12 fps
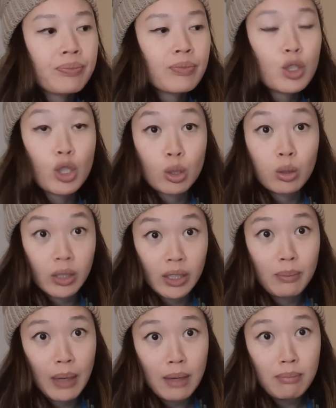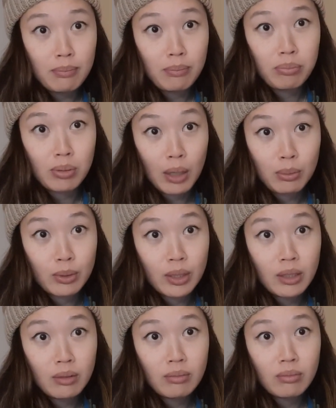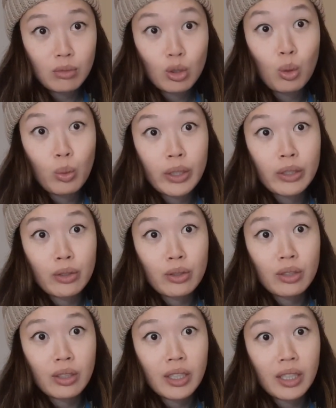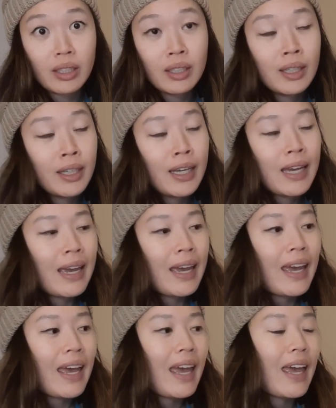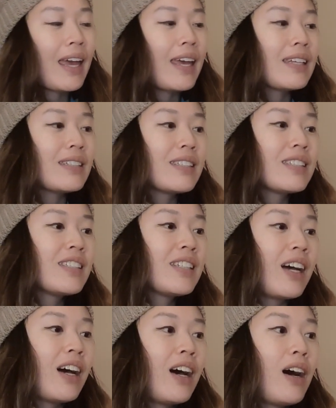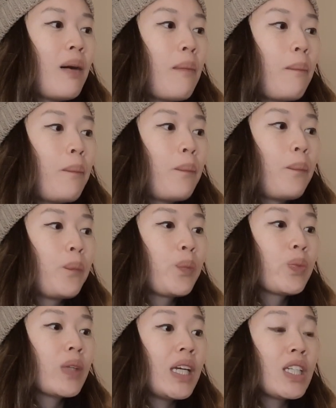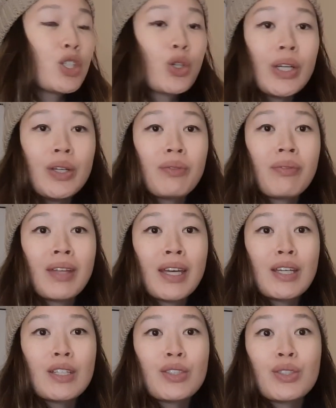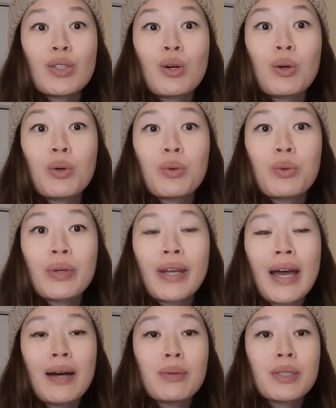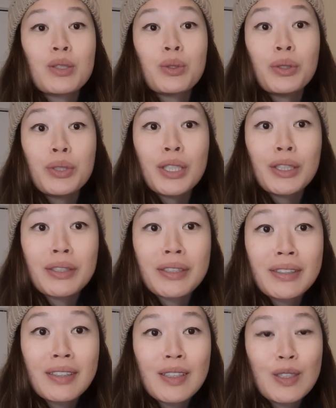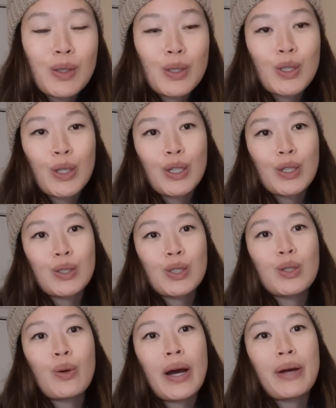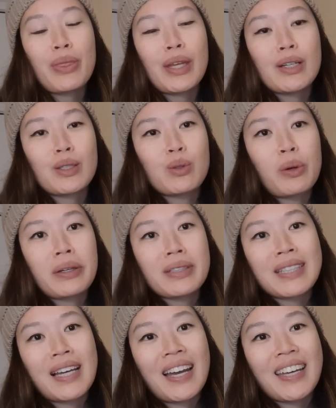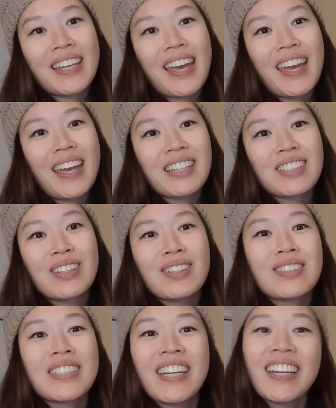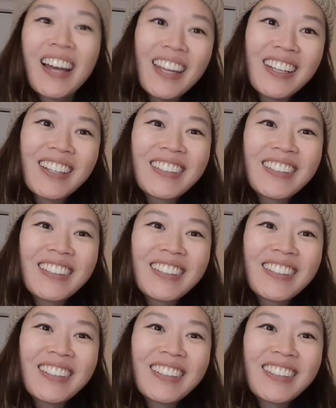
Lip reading: Just look at the map properly, know where you're starting, and enjoy. So now it's your turn. It's your turn to go out there, to go outside and go take a hike.